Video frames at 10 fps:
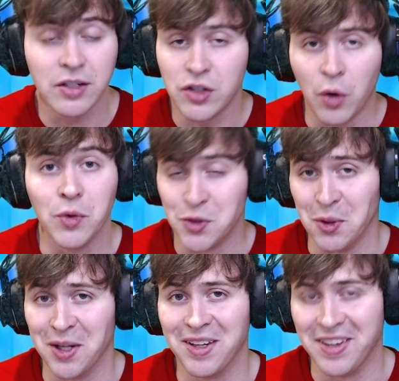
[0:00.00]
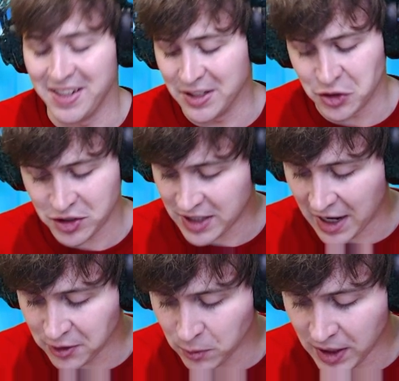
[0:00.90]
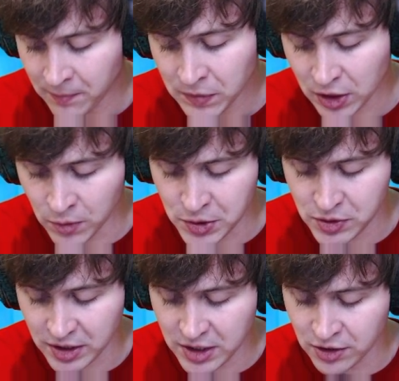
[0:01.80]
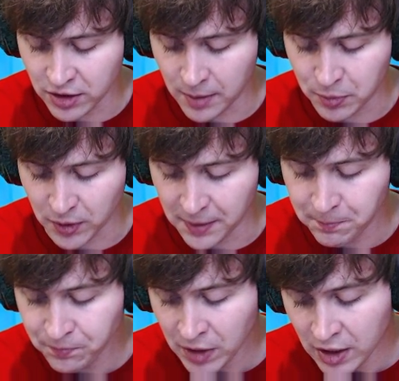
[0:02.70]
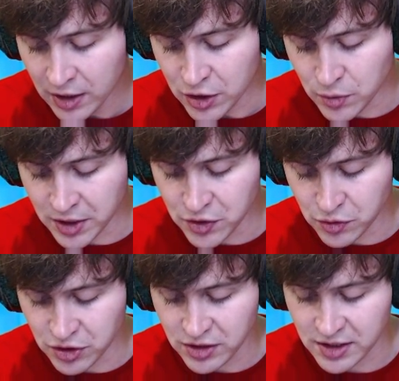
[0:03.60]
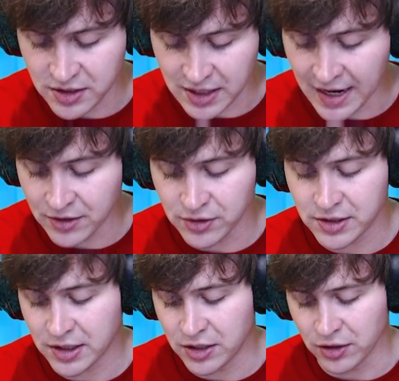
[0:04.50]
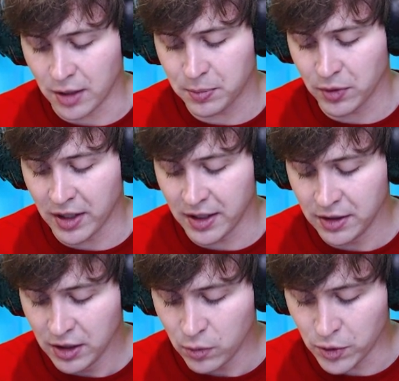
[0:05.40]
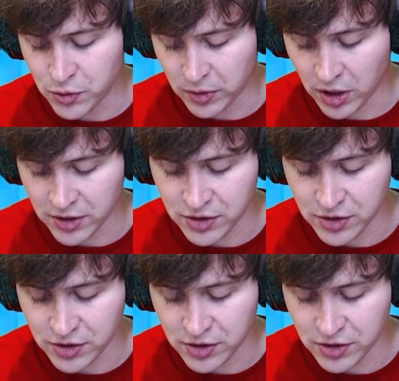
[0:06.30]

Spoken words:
don't do it the just standard way. Go into secure upgrade. You can do just a standard secure upgrade, which will cost you